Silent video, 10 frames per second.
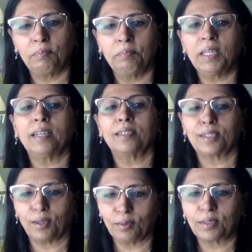parents'
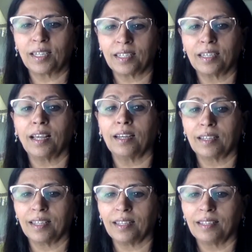house, like
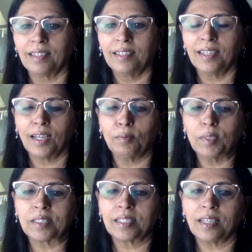Nanake, I
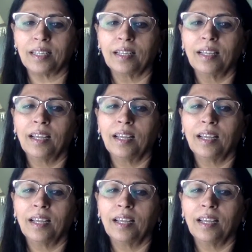will say.